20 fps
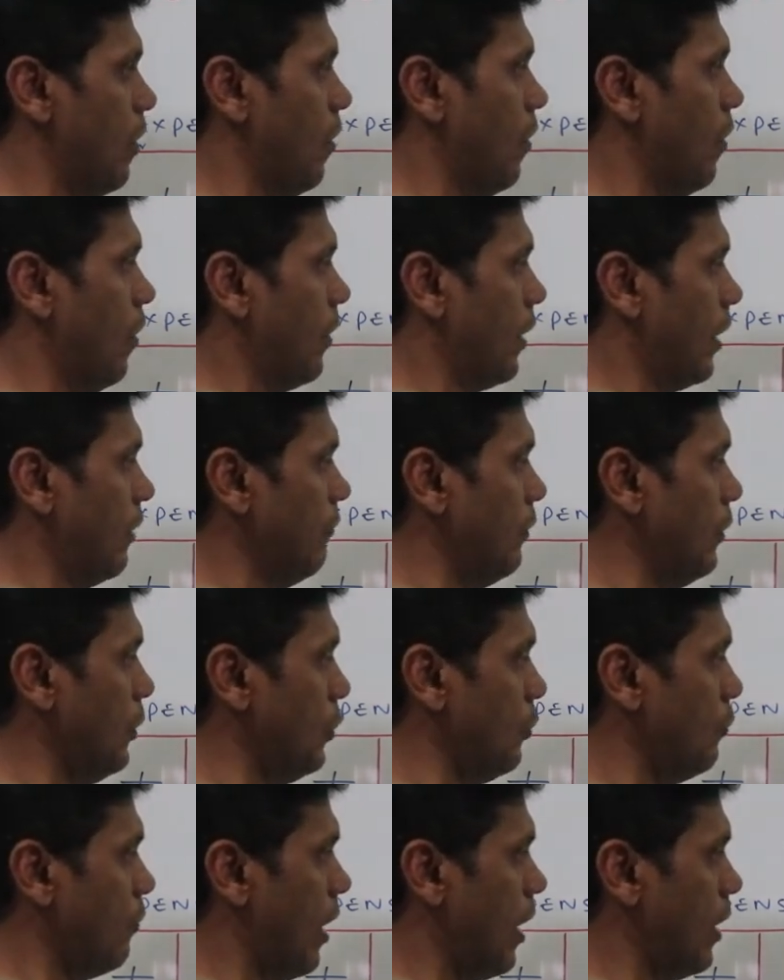or
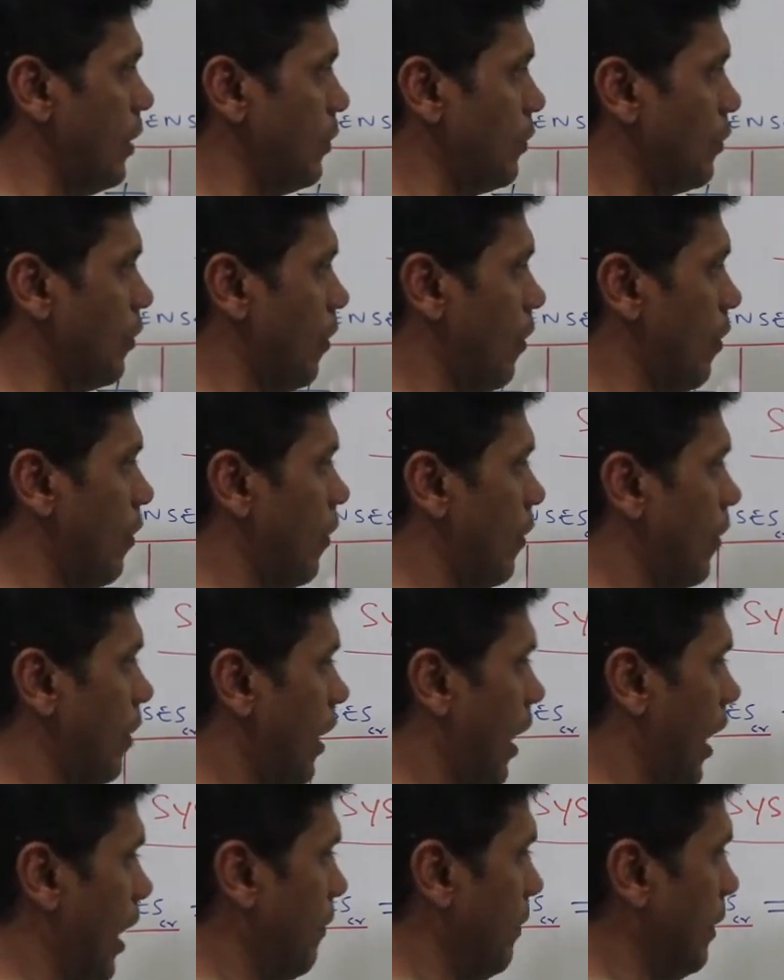revenue value or
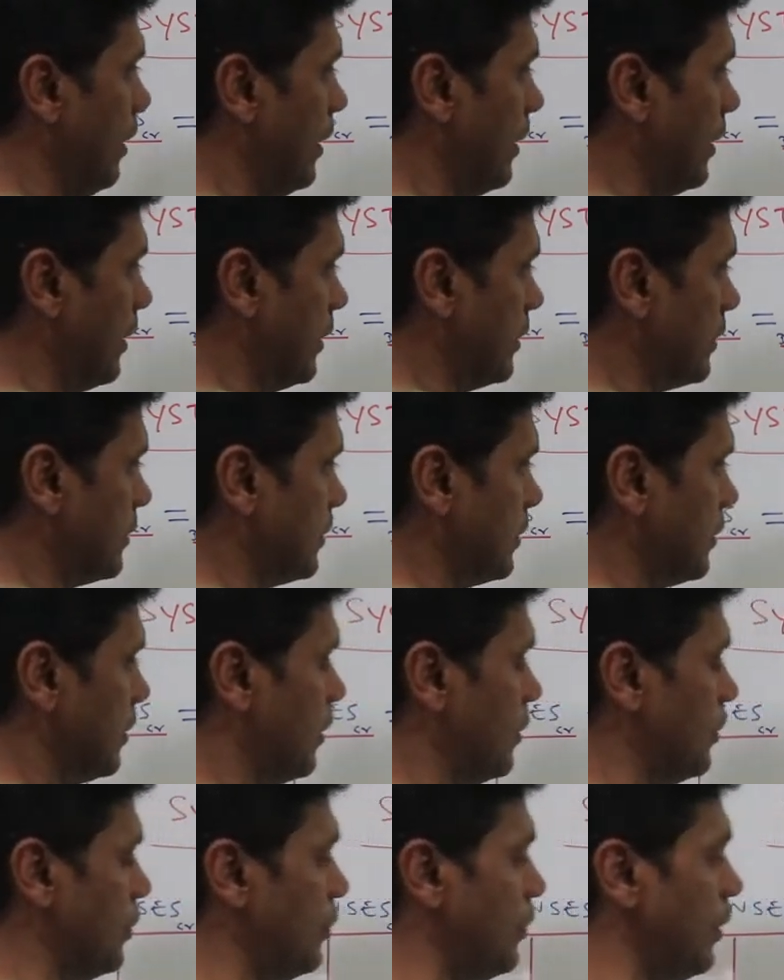liabilities,
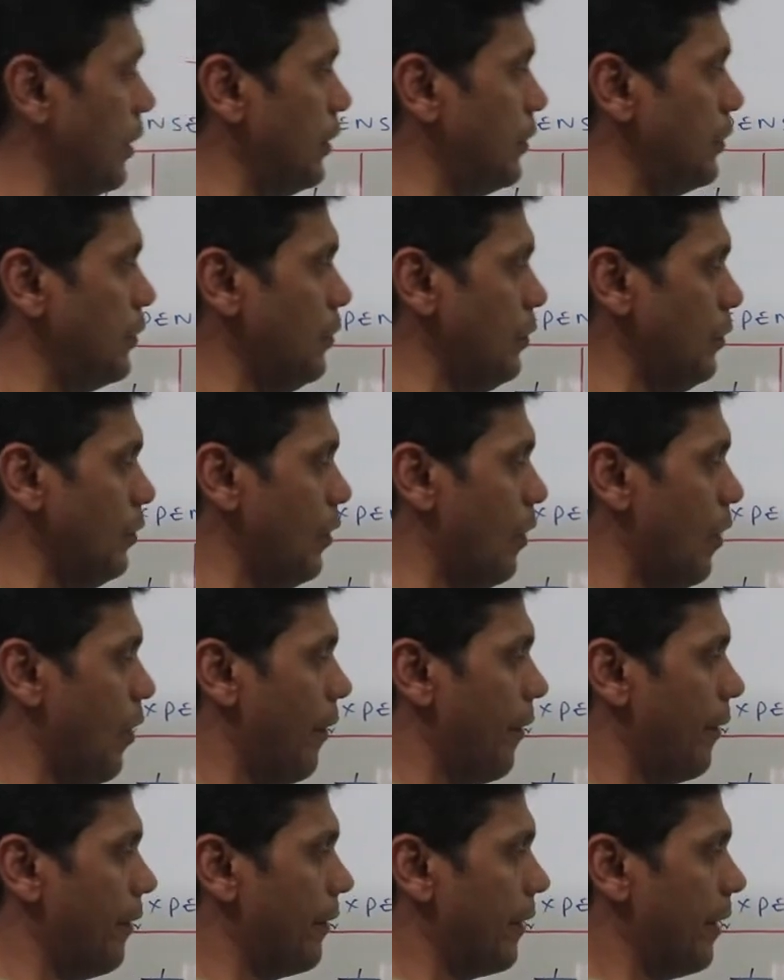you need to
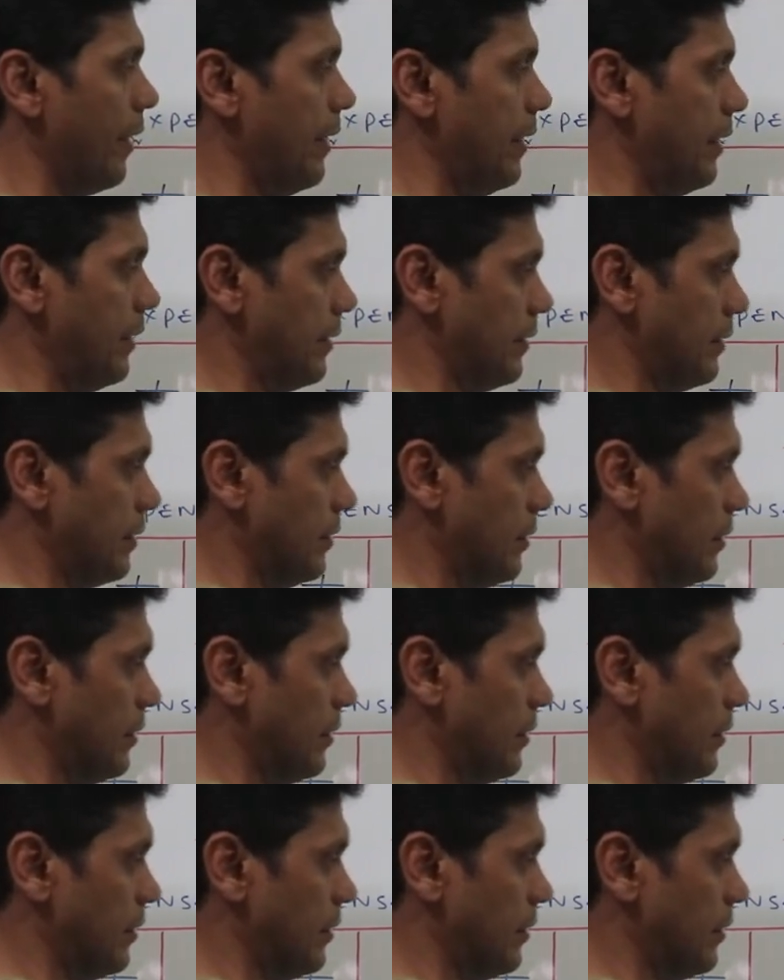credit.